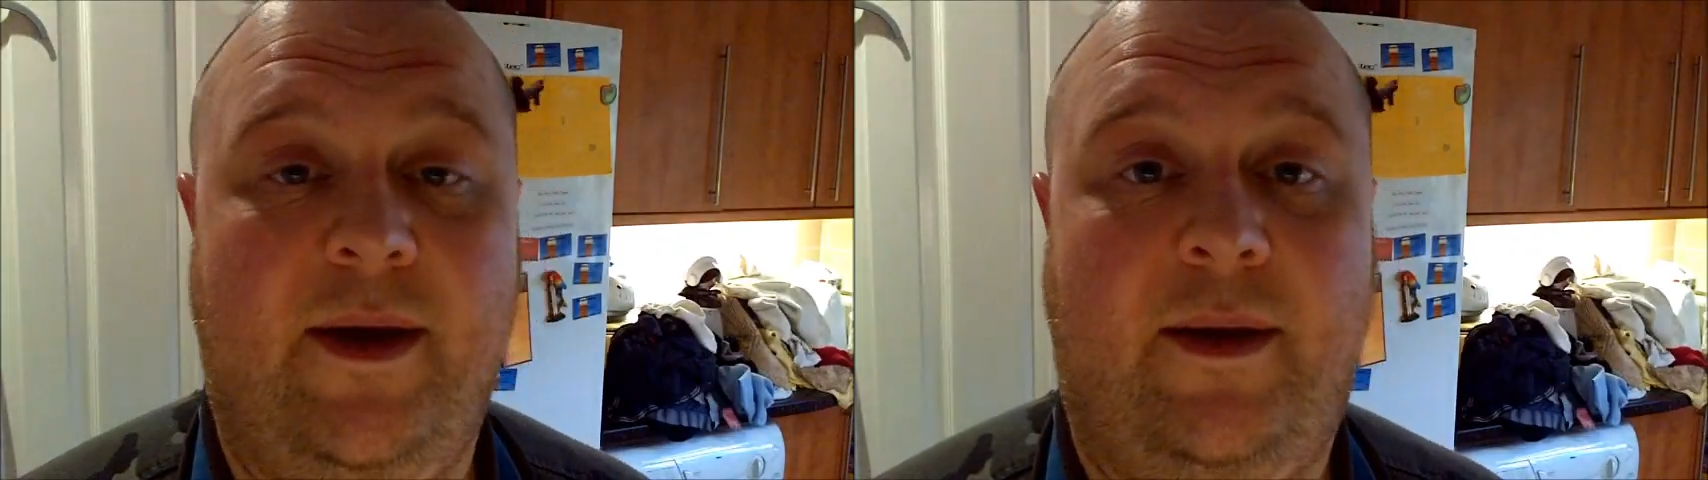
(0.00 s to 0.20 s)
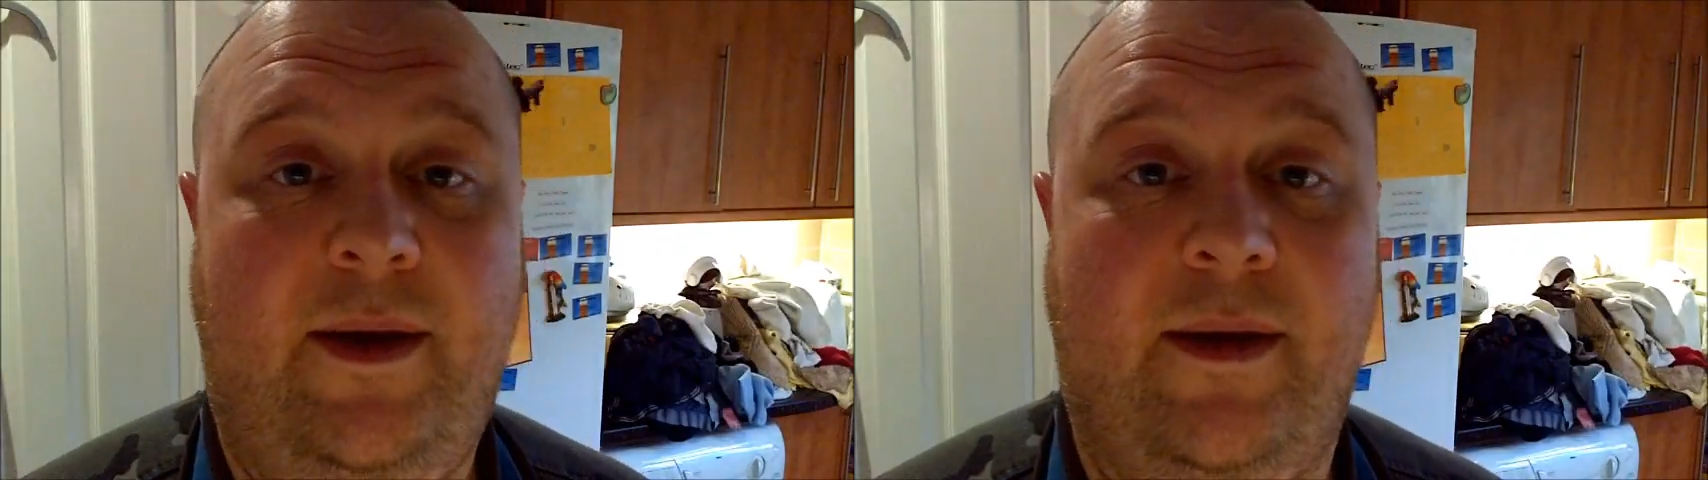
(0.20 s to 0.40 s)
I
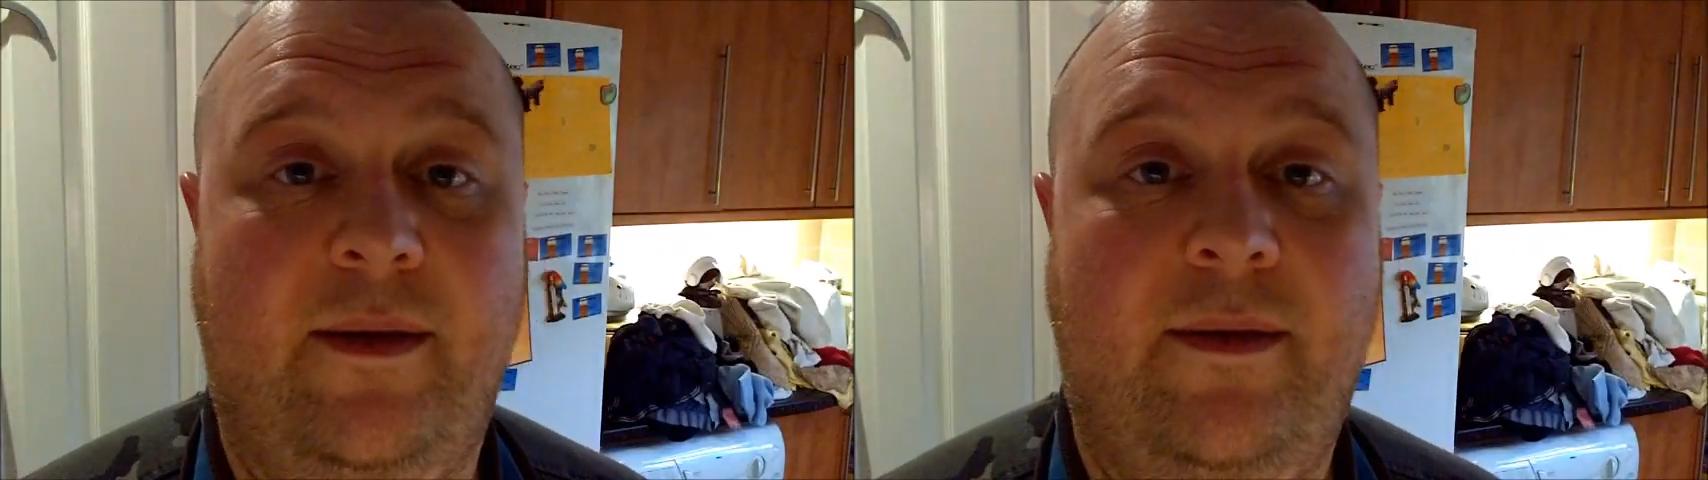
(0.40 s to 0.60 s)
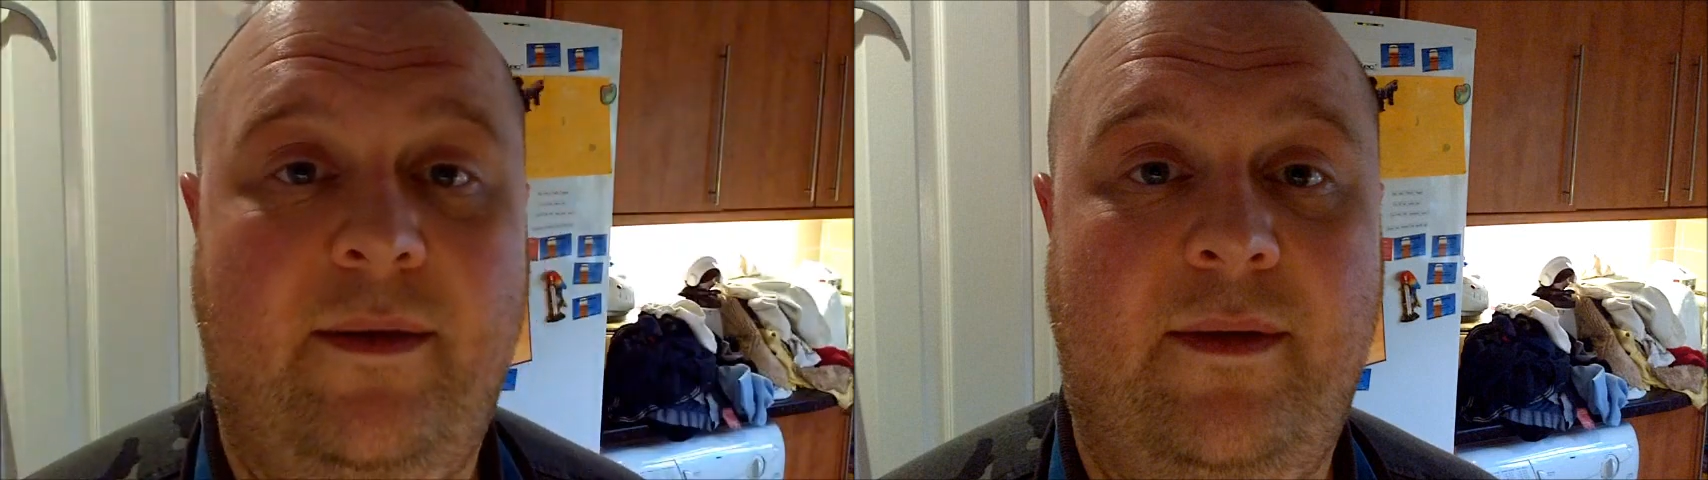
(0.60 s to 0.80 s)
like it.
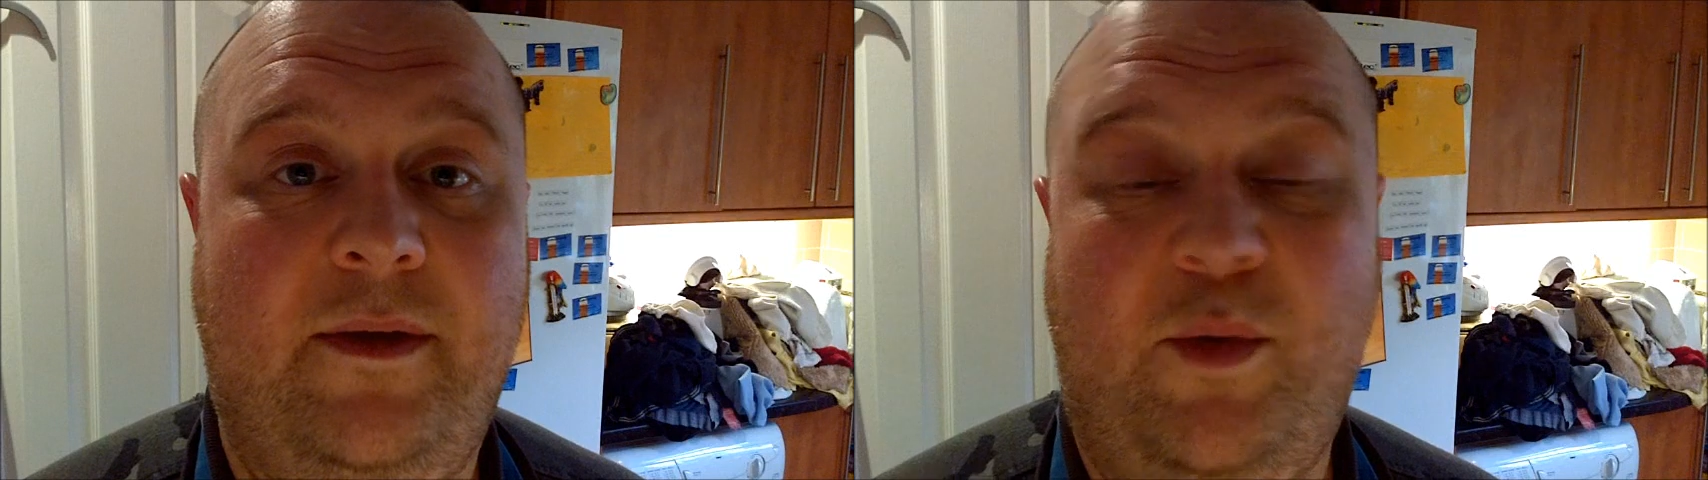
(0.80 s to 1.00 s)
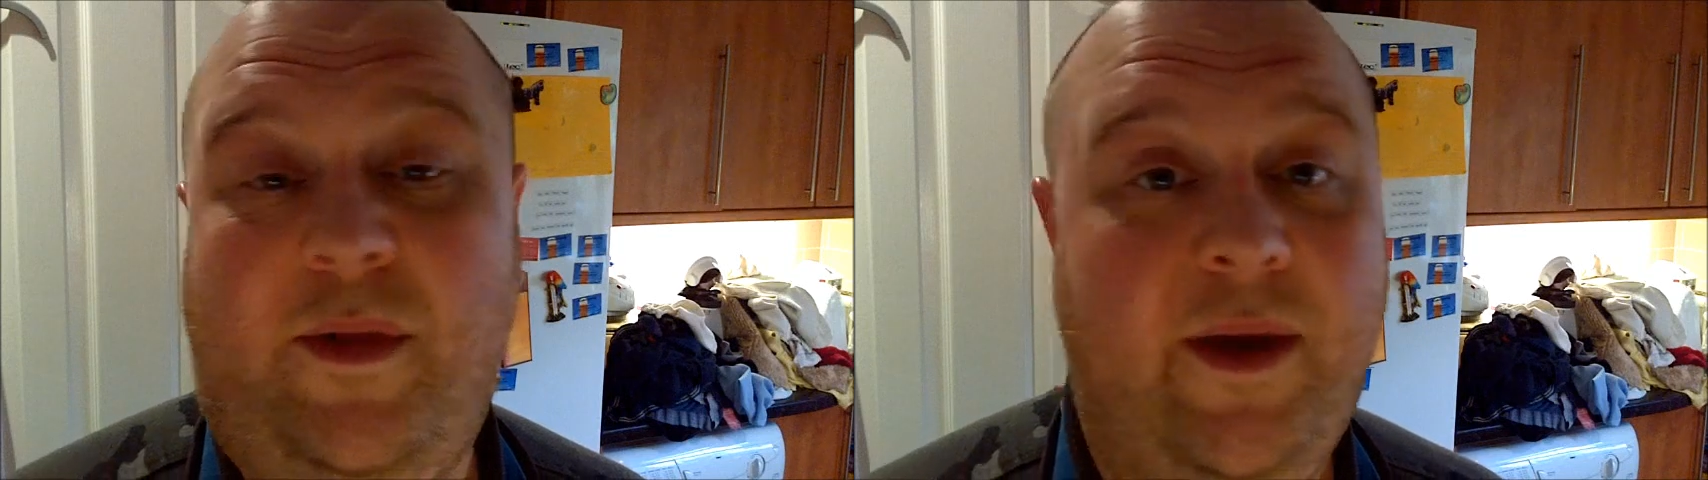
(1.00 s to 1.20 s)

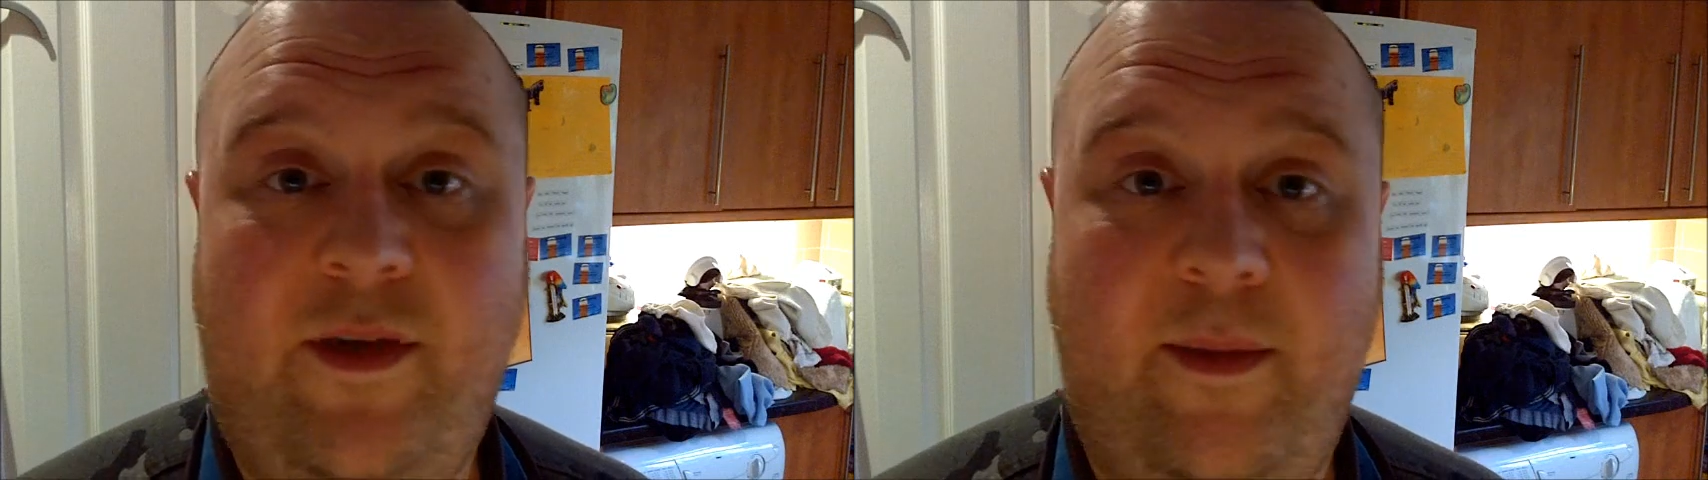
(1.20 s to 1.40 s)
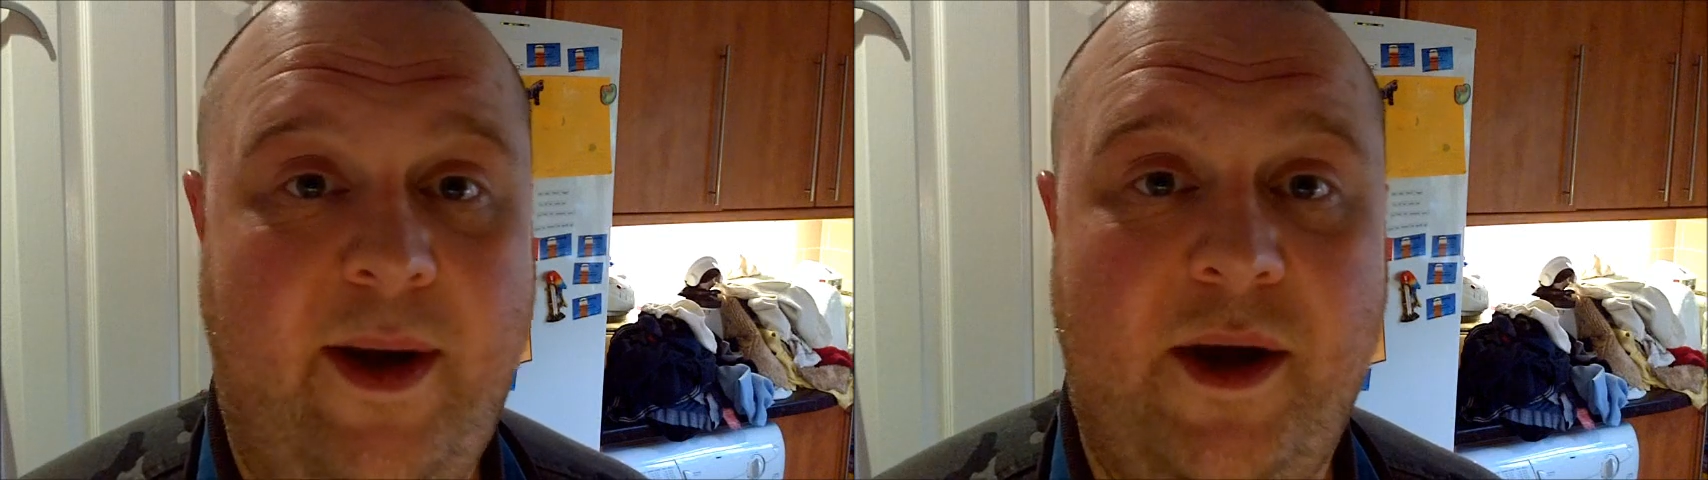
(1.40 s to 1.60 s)
It's worth giving
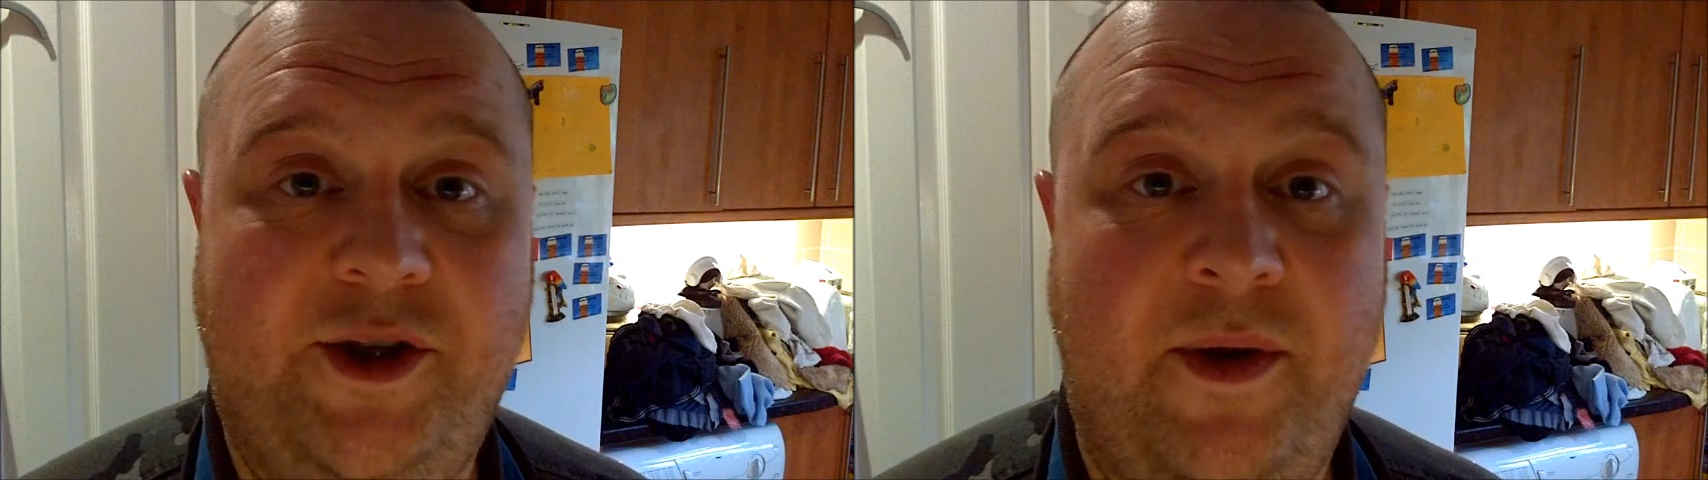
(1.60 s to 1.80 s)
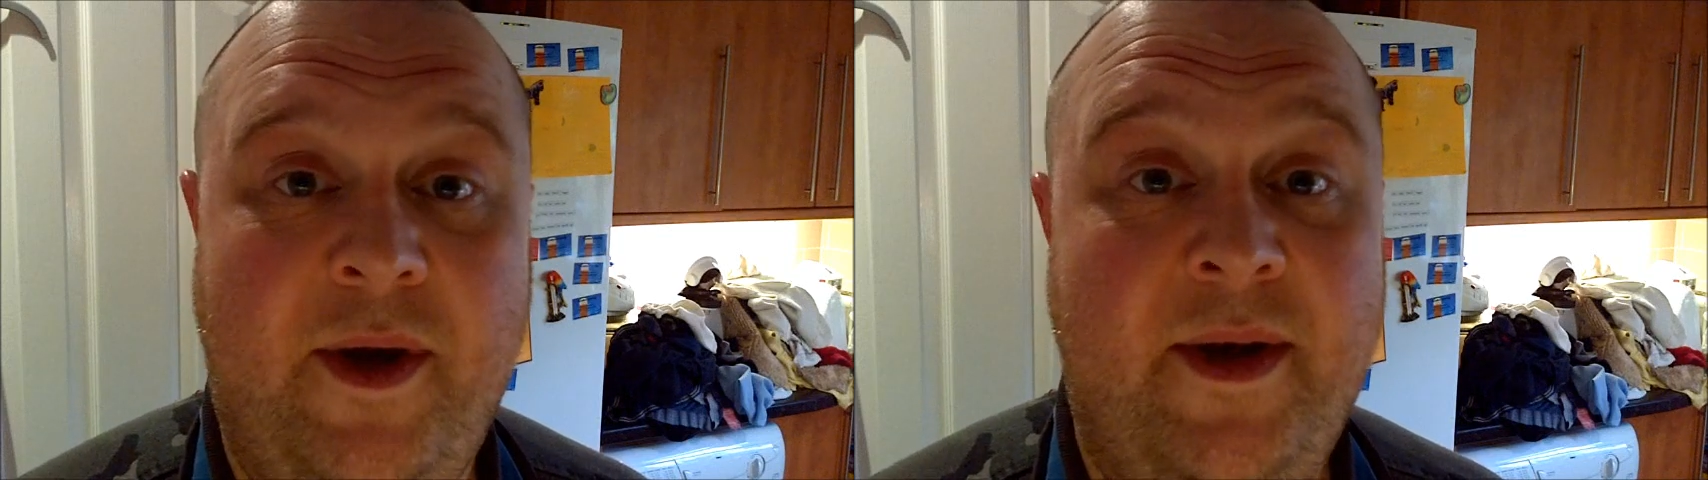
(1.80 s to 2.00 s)
it a bash.